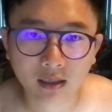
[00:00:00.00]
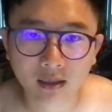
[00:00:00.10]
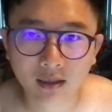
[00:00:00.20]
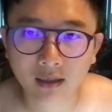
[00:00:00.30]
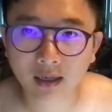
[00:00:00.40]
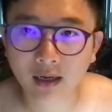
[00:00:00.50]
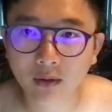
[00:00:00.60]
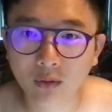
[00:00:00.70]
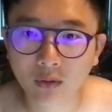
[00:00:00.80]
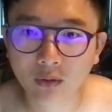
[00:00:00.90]

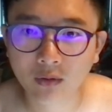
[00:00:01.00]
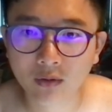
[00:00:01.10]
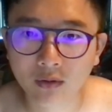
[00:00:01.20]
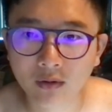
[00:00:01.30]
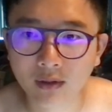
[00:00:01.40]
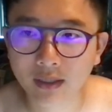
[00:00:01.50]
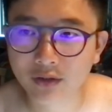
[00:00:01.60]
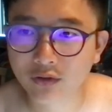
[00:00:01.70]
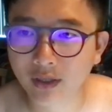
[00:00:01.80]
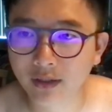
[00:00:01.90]
Now let's
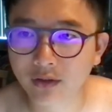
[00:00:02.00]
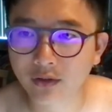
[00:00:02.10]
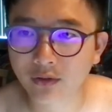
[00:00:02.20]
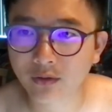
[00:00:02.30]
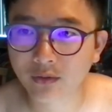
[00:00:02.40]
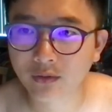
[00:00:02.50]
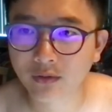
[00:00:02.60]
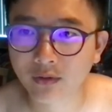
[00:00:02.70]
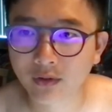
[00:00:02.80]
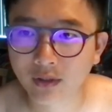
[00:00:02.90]
try to
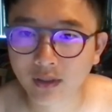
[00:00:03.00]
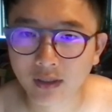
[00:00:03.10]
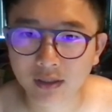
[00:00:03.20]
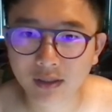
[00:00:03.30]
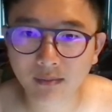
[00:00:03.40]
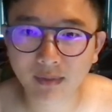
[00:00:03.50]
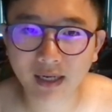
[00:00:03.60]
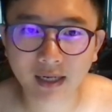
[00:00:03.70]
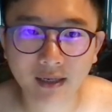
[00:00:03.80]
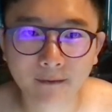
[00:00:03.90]
submit it